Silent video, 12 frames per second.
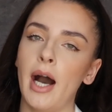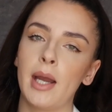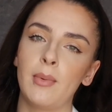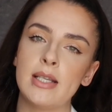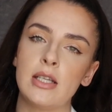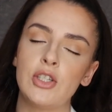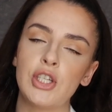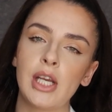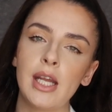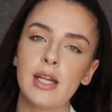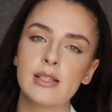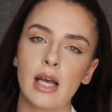high-waisted
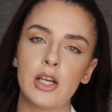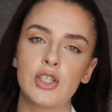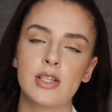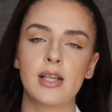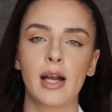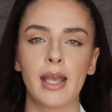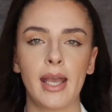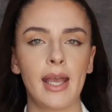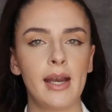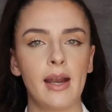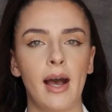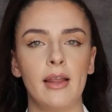jeans and just tuck it
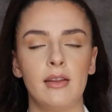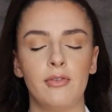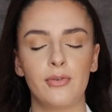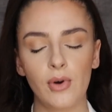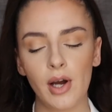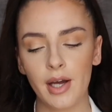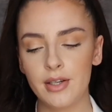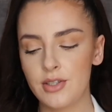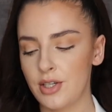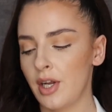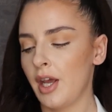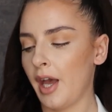in at the
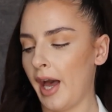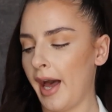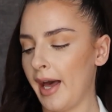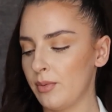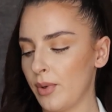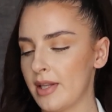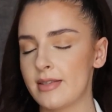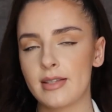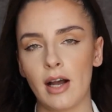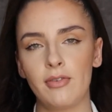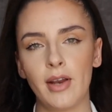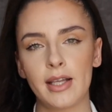front. And with
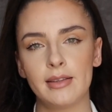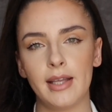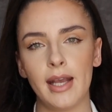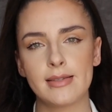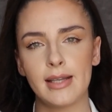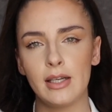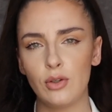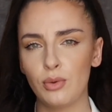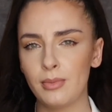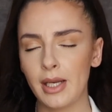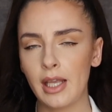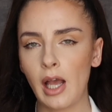stuff like this, they
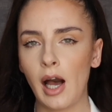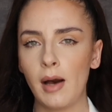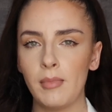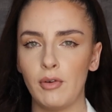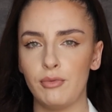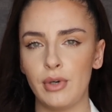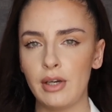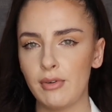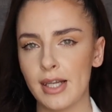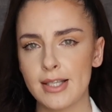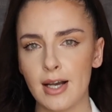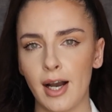normally come really,
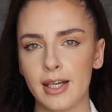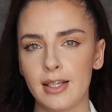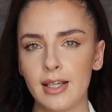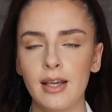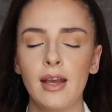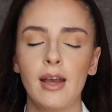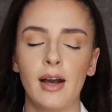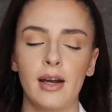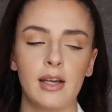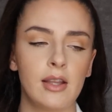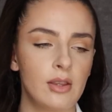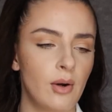really tiny,
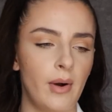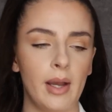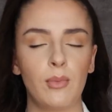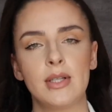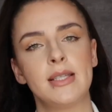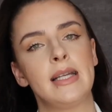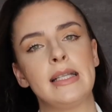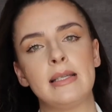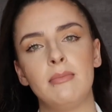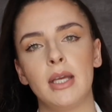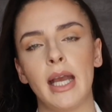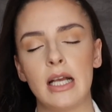and I thought I wanted it
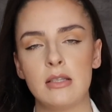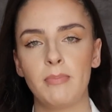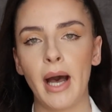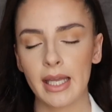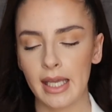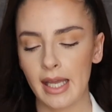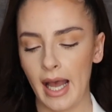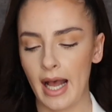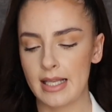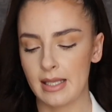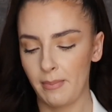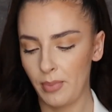to be as baggy
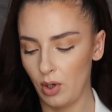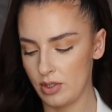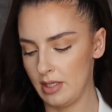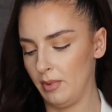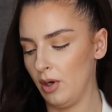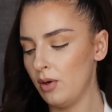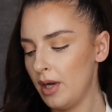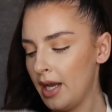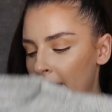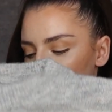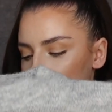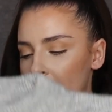as possible.
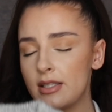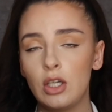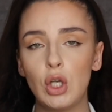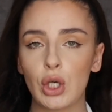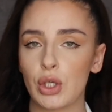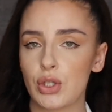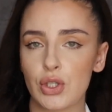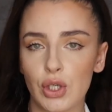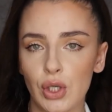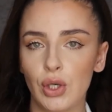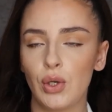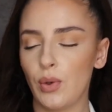It doesn't look
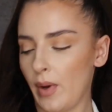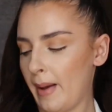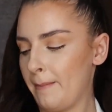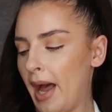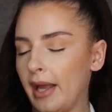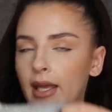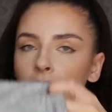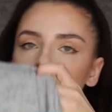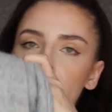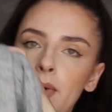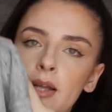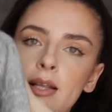too
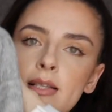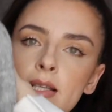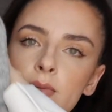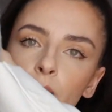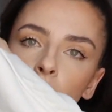baggy, but this is